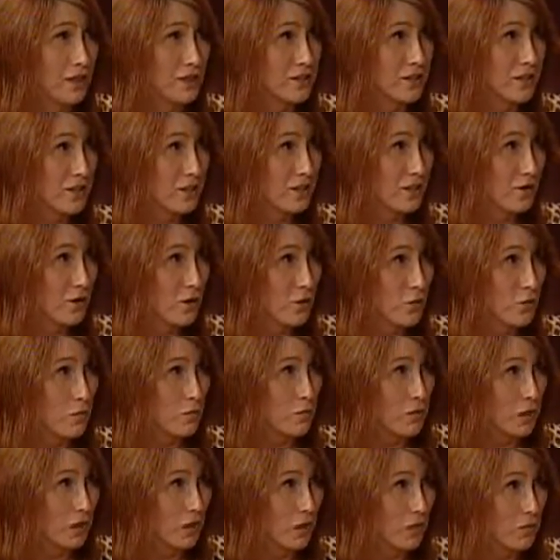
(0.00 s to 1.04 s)
sitting there,
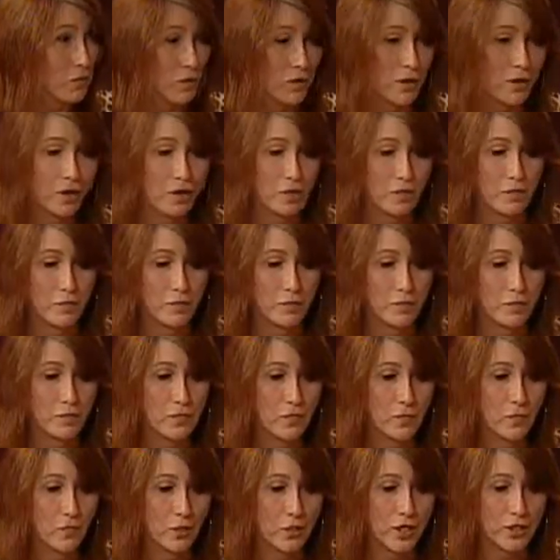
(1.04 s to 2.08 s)
you know, um,
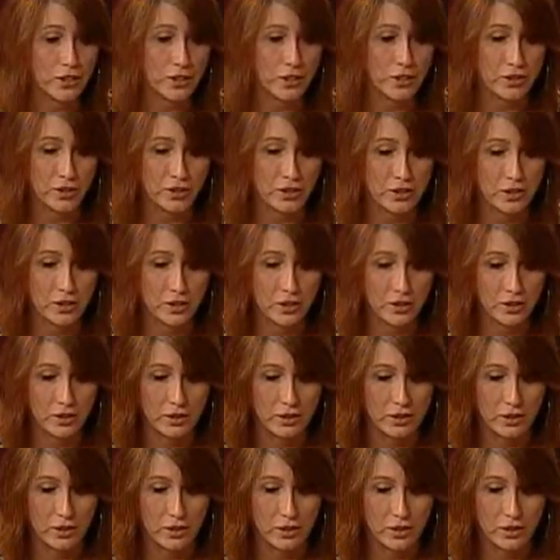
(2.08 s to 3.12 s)
watching the uh,
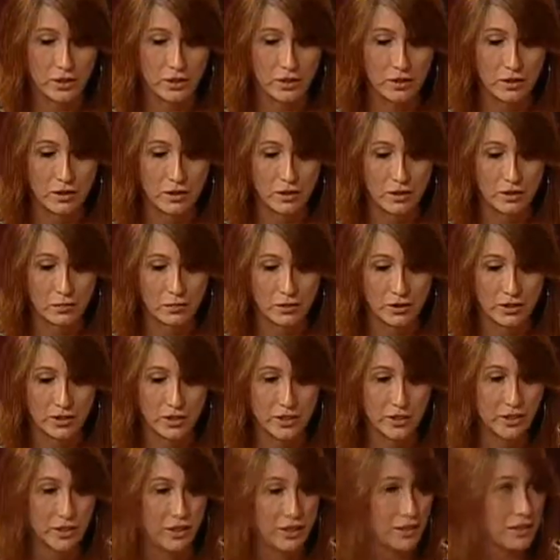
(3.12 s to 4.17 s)
the uh, uh,
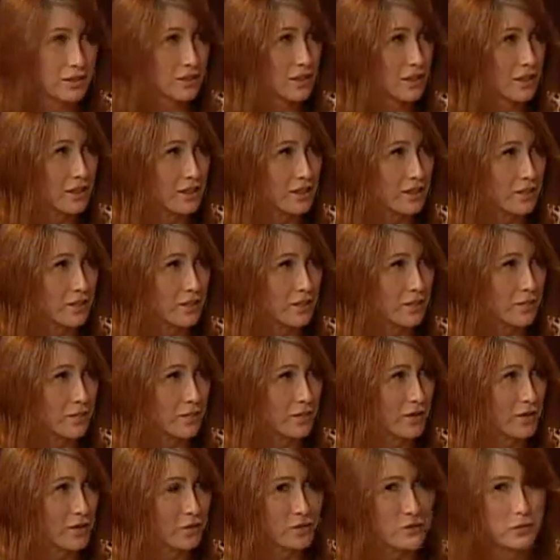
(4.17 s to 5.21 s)
proceedings, and
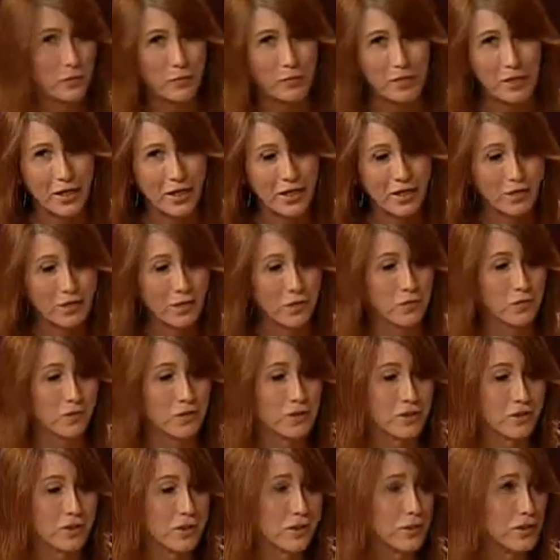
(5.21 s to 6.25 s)
um, they'd always be panning
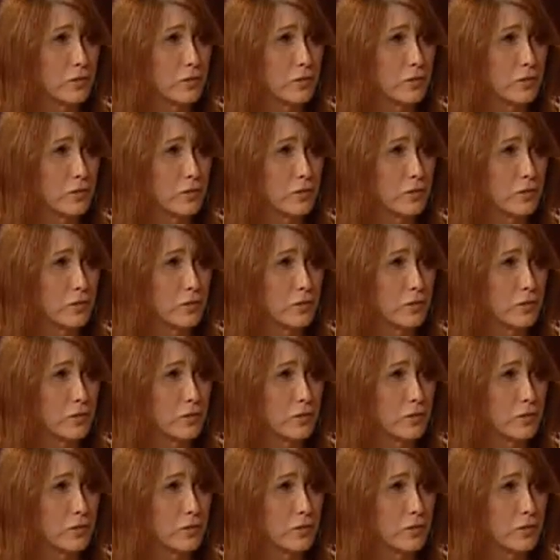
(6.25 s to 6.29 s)
over to her.